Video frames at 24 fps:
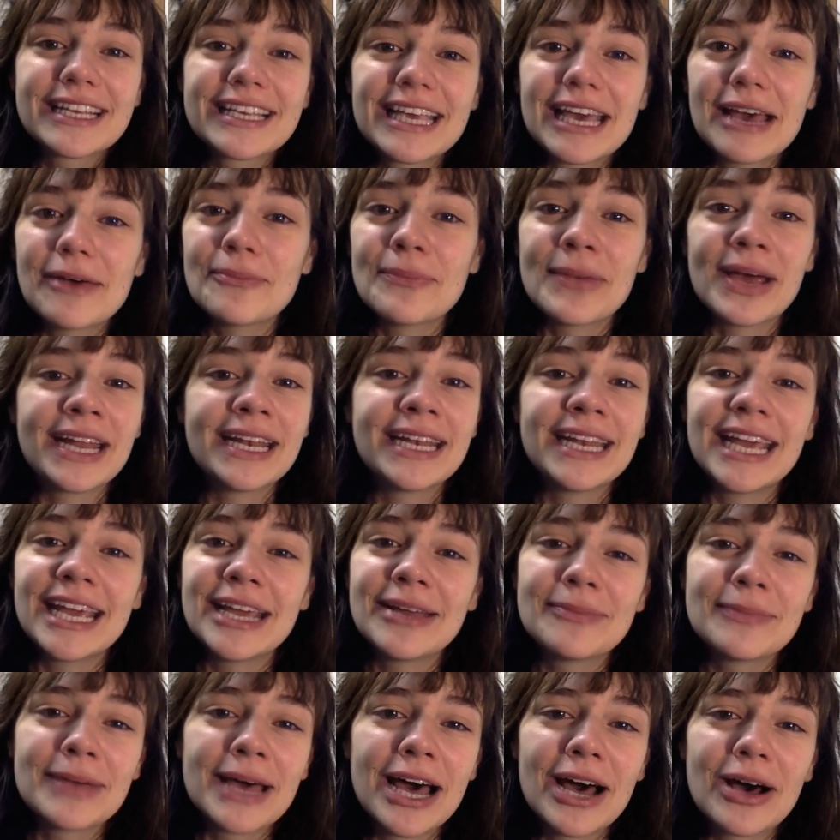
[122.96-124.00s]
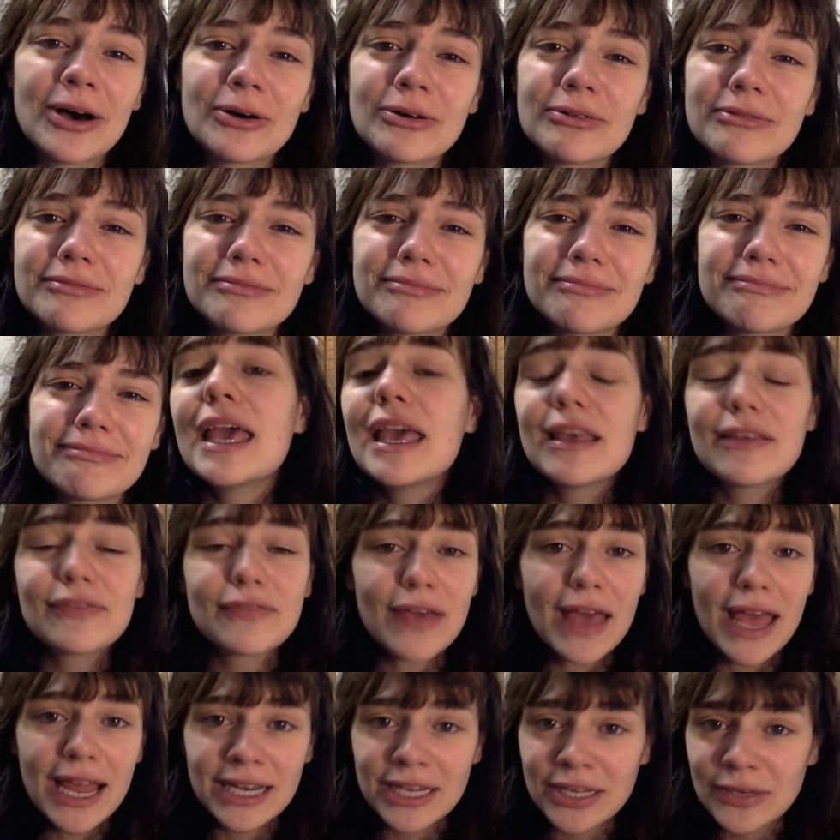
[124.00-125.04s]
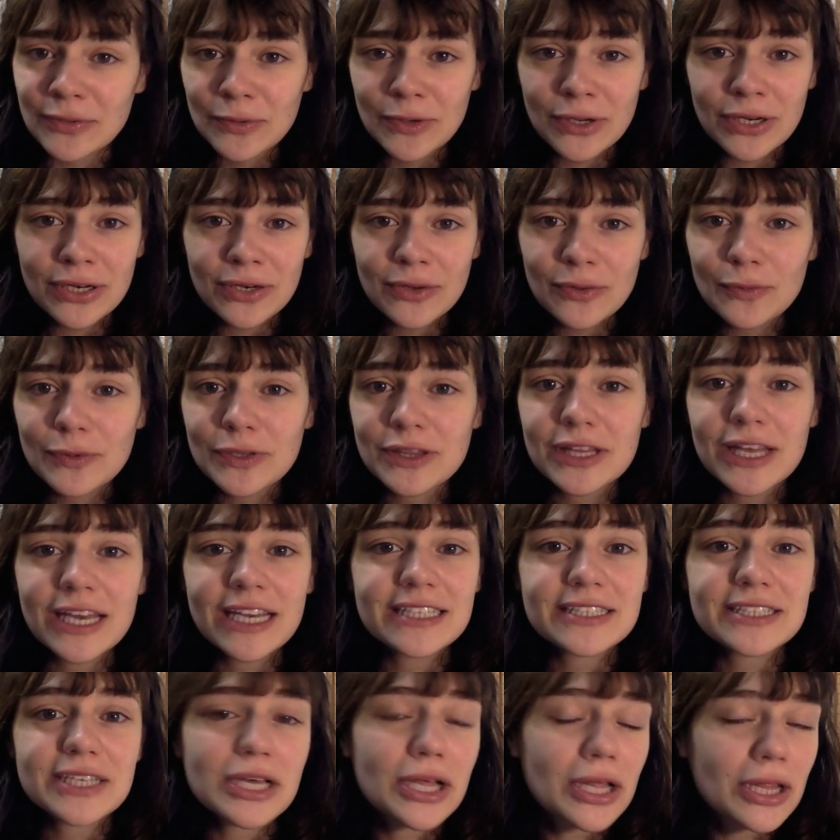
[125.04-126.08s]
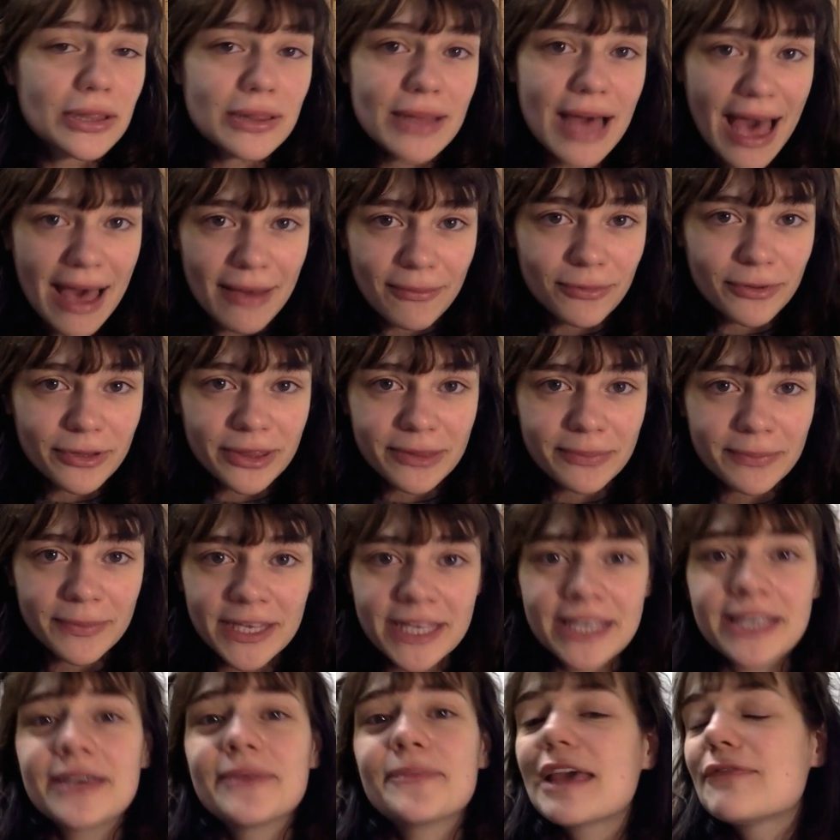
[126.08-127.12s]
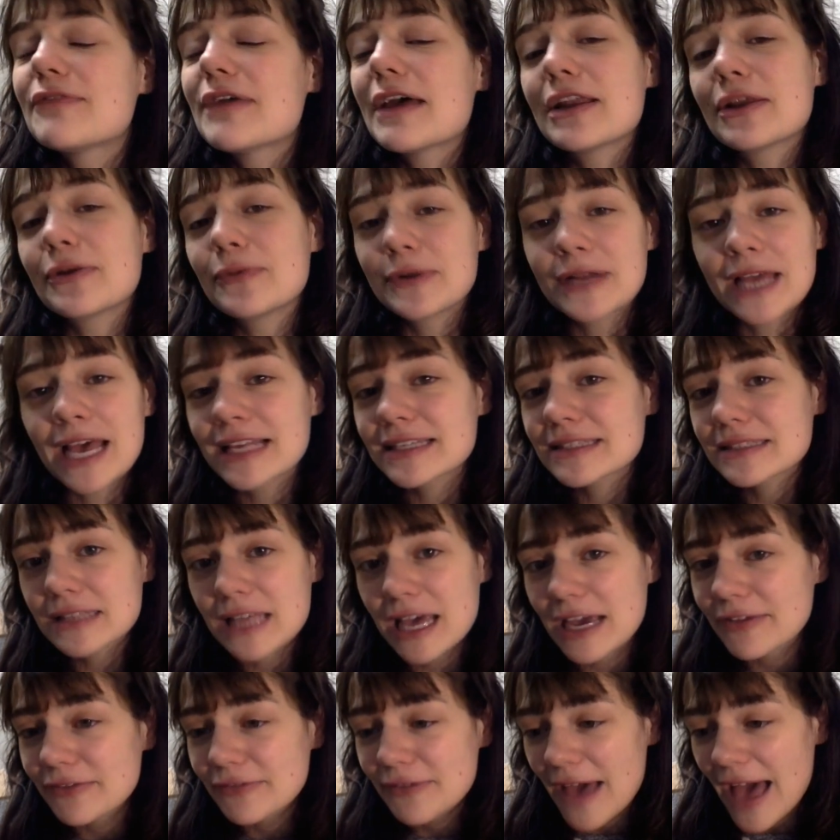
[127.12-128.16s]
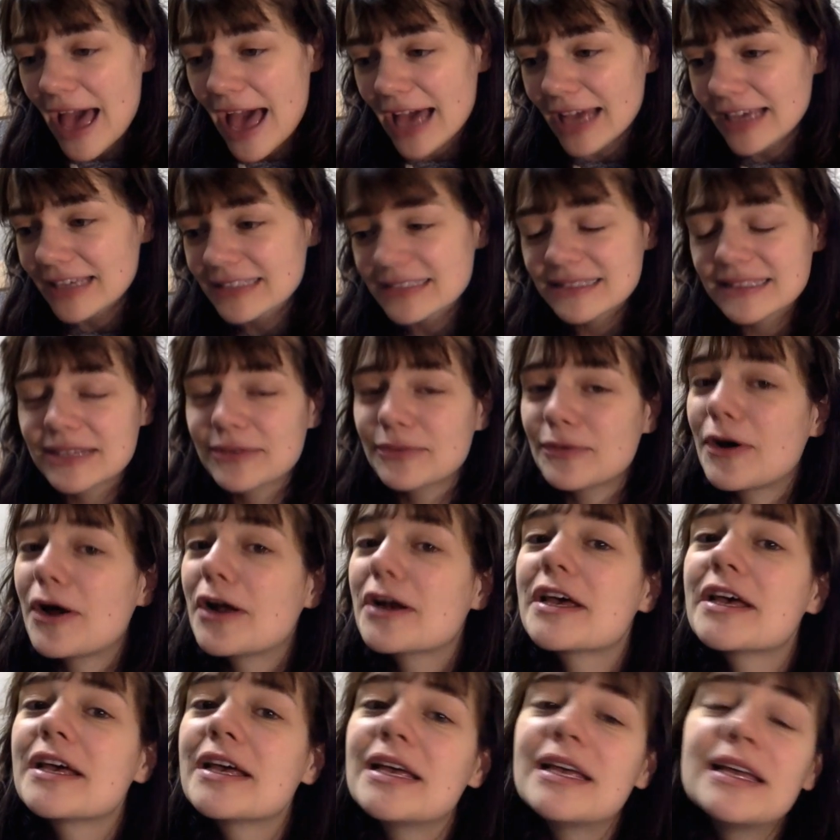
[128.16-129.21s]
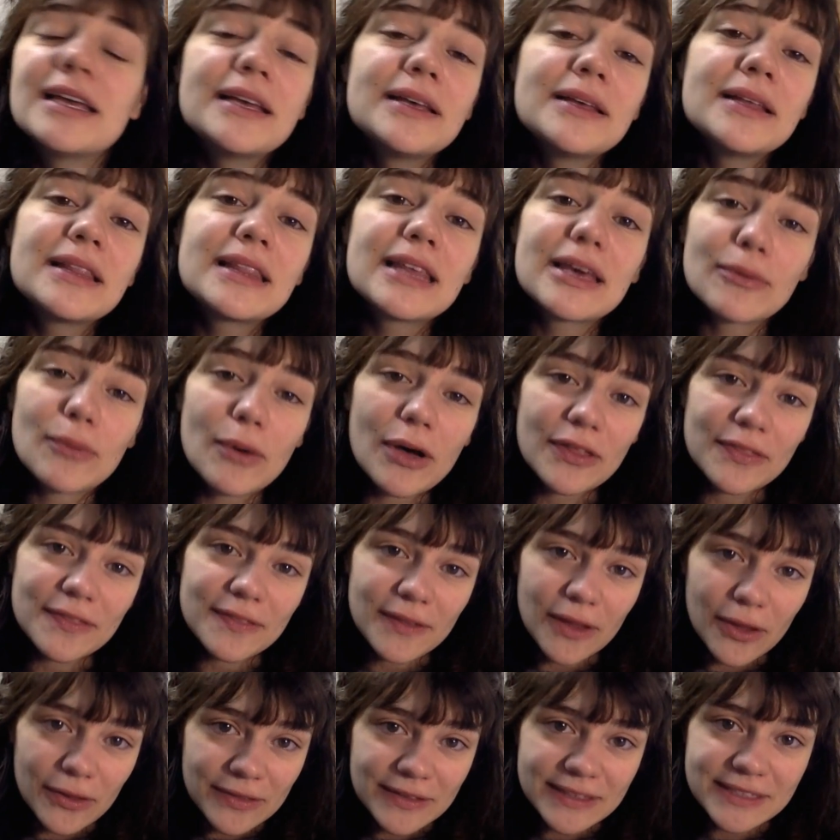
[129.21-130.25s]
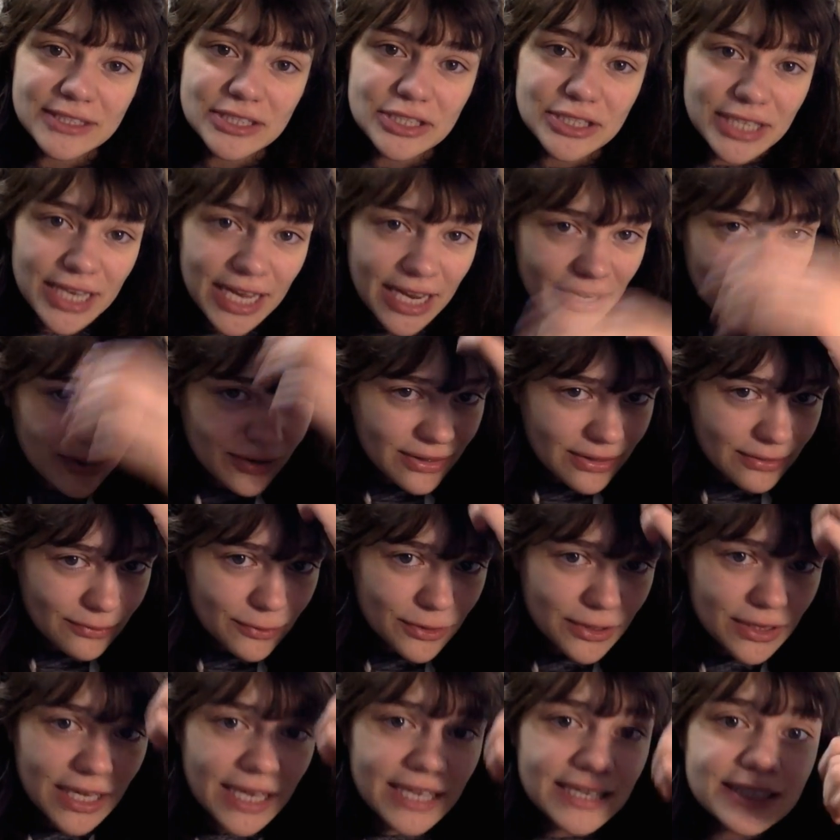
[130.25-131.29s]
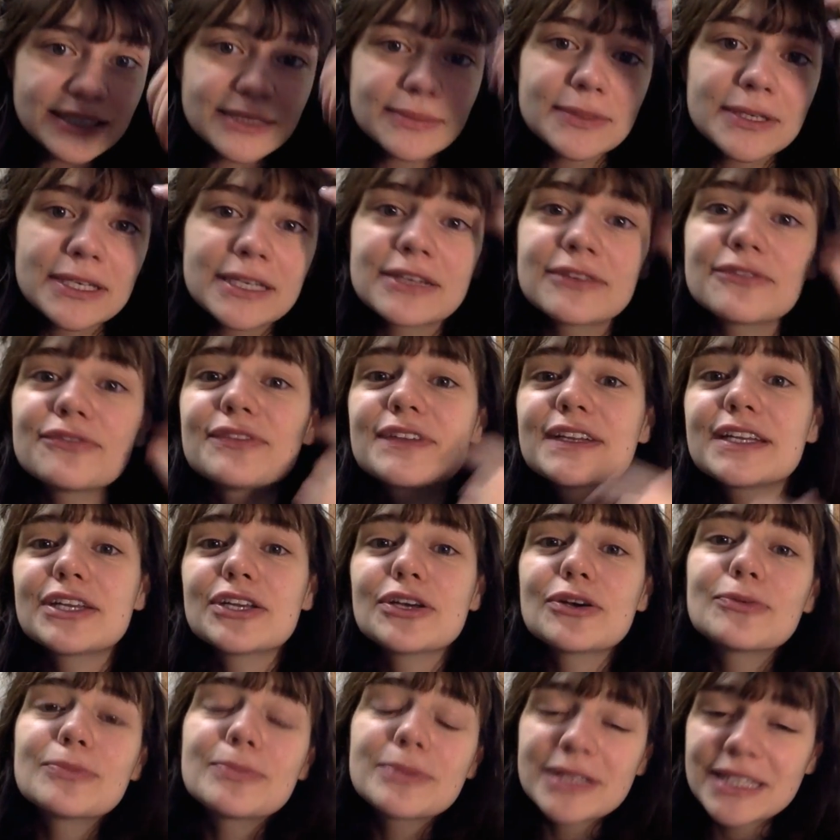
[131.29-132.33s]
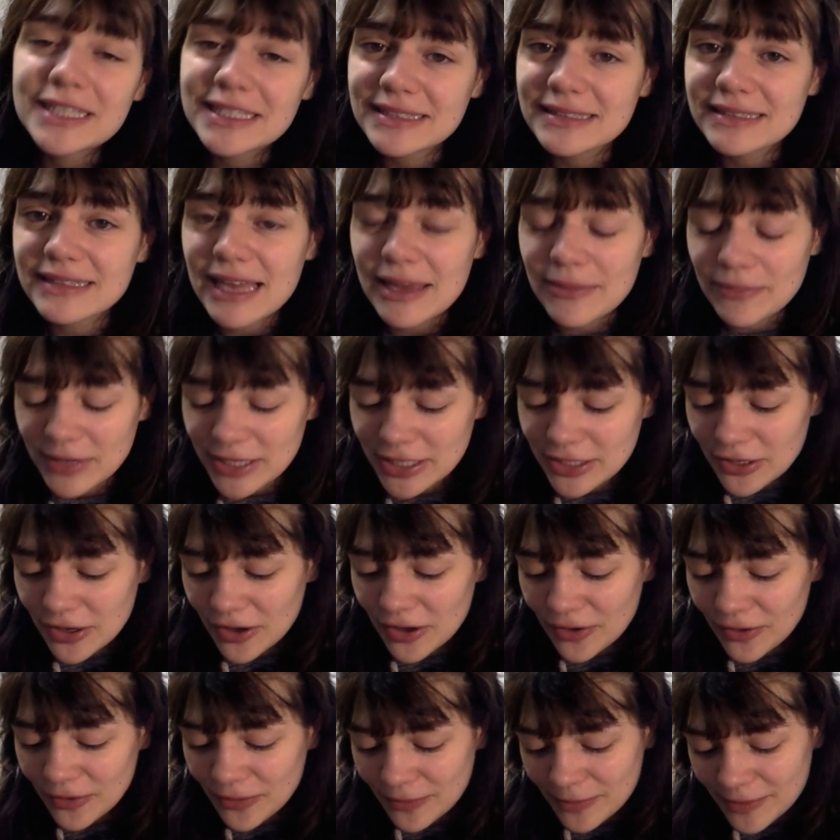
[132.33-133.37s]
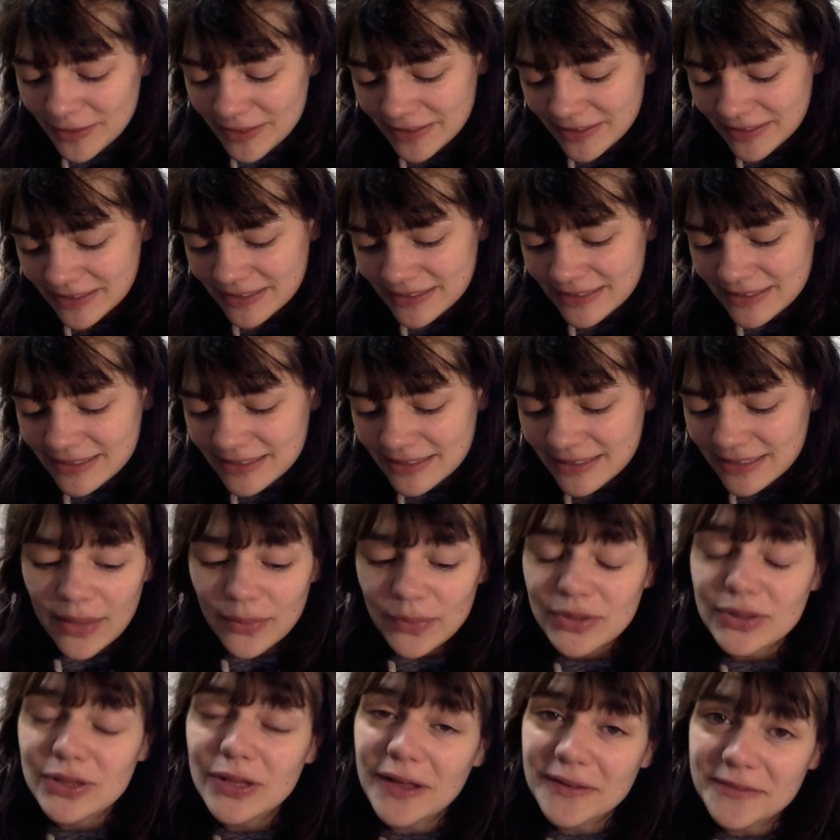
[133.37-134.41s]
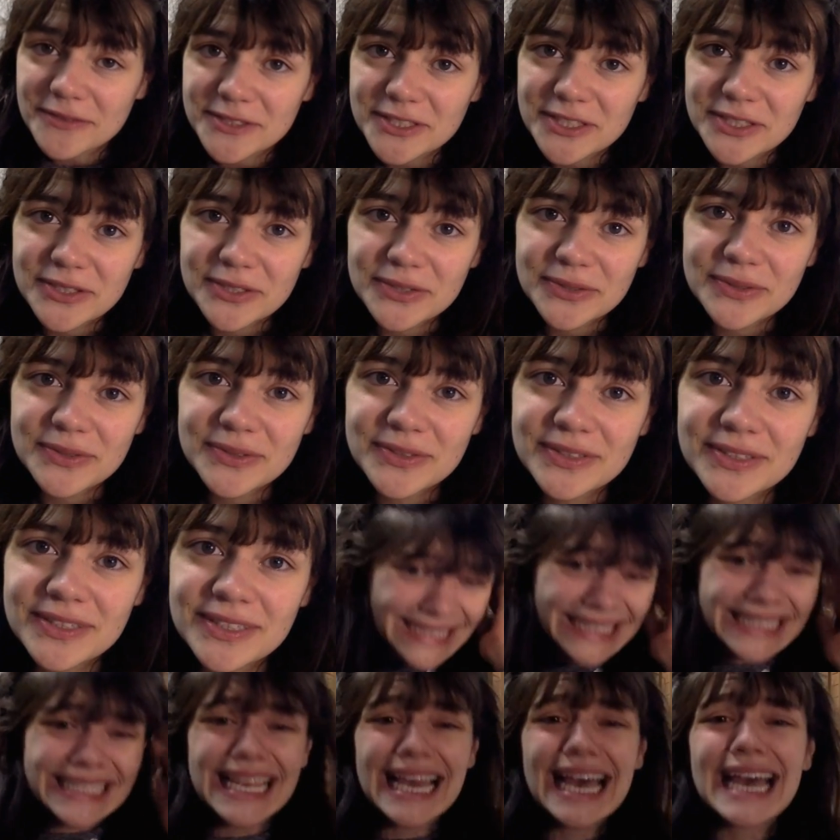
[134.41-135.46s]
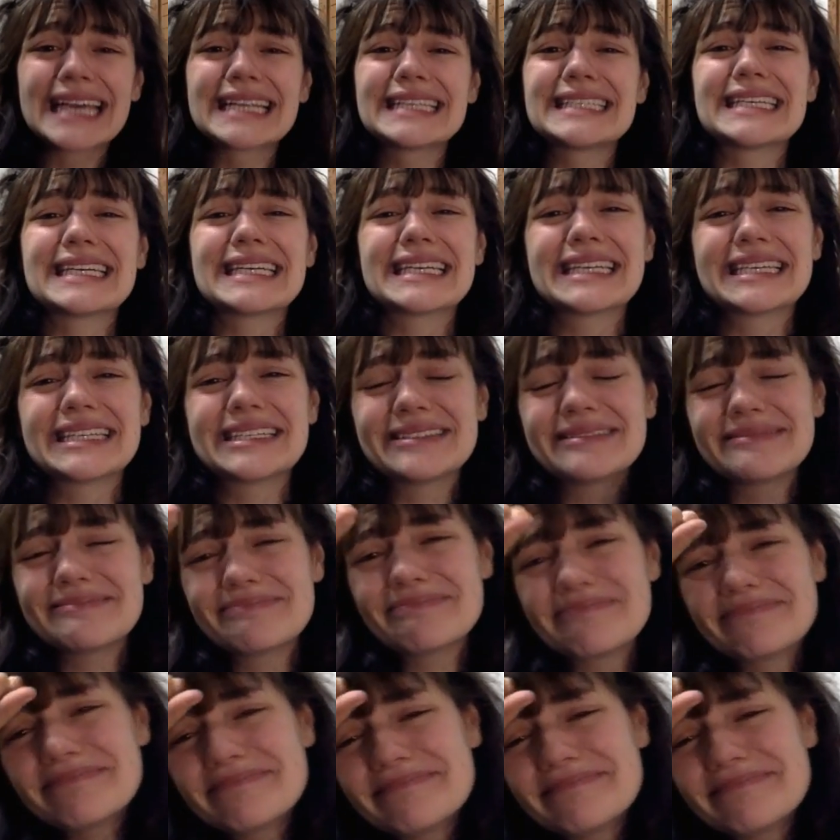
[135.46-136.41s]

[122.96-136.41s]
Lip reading: to get my name out. If anyone would like to collab with me, if anyone has life hacks they want on this channel and would like to be in a video, please let me know, because I would love to. I did it.